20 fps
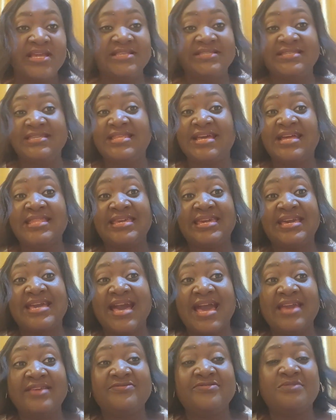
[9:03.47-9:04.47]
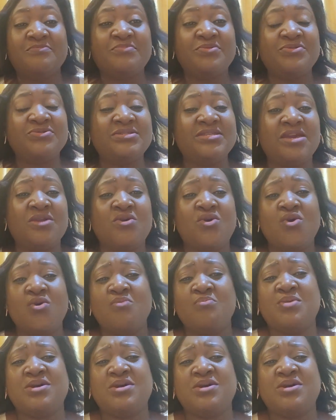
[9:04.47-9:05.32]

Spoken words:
Is either the guy, some people say, oh,